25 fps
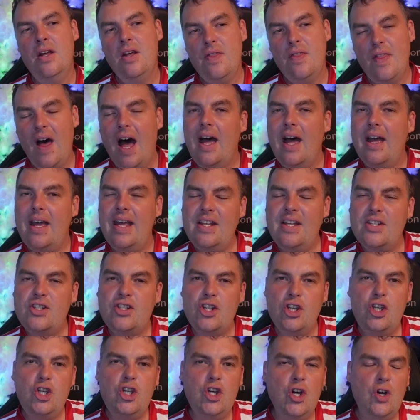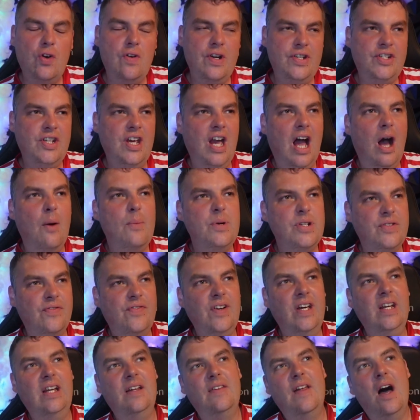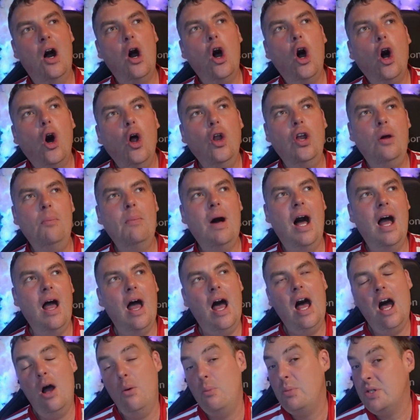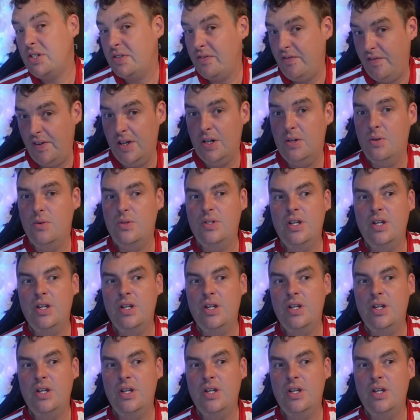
That insecurity I was feeling, that hole in my heart was filled